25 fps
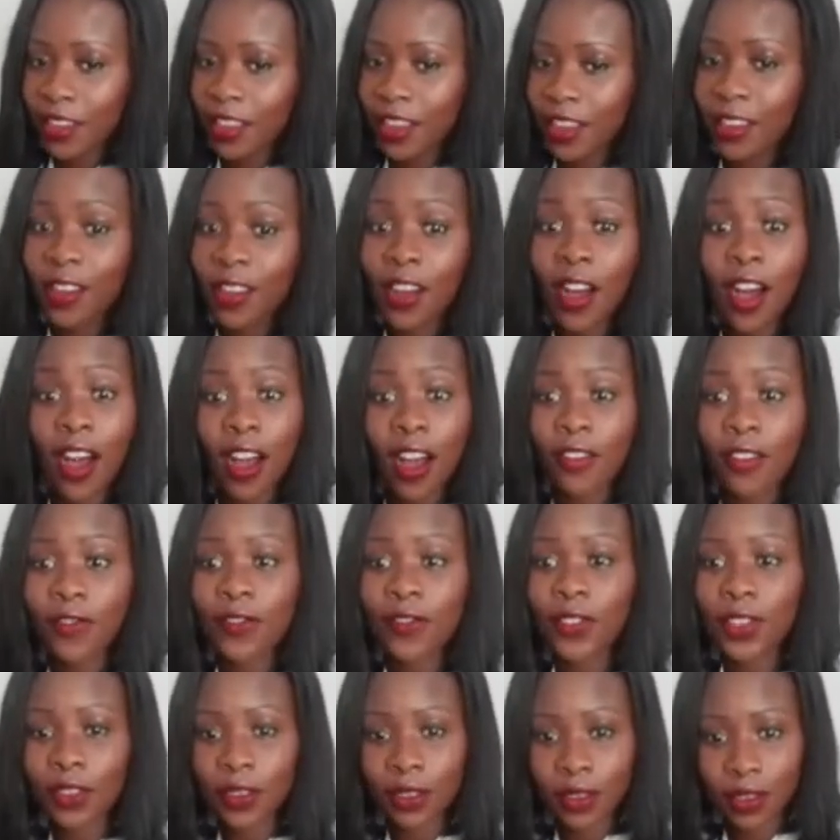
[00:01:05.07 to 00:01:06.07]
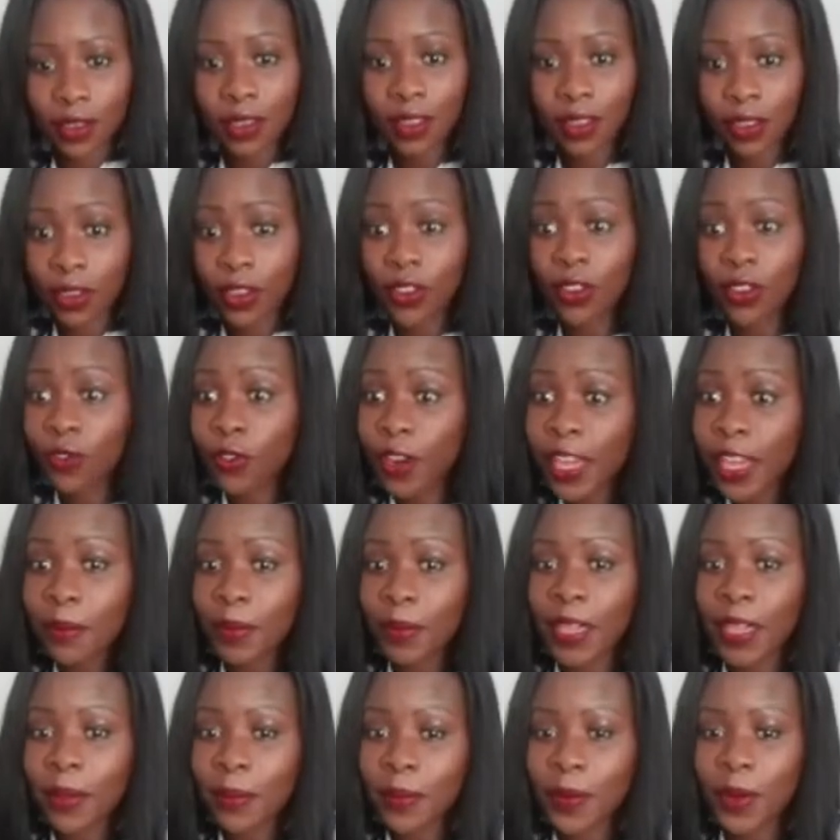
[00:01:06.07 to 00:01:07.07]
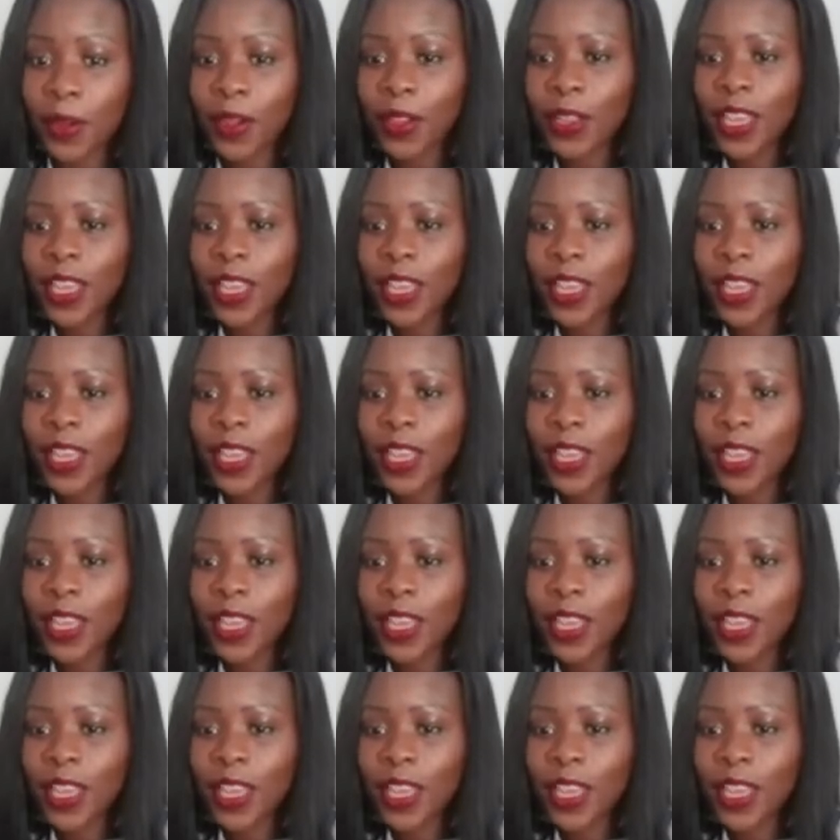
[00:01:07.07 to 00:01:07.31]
of great people.